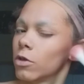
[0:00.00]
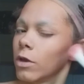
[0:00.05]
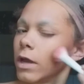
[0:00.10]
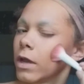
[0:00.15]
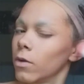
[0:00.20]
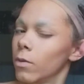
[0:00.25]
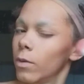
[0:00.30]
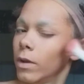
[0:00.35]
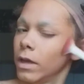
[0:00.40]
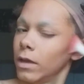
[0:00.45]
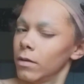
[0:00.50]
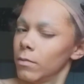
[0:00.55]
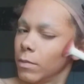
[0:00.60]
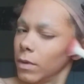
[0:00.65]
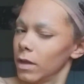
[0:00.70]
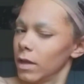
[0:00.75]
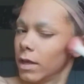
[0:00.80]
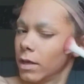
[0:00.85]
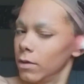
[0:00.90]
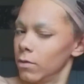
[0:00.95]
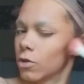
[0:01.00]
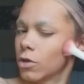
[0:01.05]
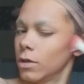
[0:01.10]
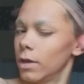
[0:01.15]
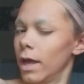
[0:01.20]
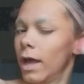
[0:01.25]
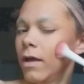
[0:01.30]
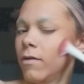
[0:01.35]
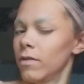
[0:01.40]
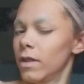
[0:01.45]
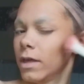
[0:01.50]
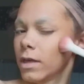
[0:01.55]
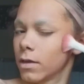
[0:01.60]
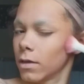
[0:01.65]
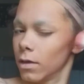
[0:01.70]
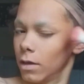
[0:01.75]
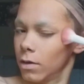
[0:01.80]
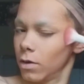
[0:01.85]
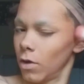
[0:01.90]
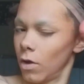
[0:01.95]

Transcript: to be a drag queen, but like you should have like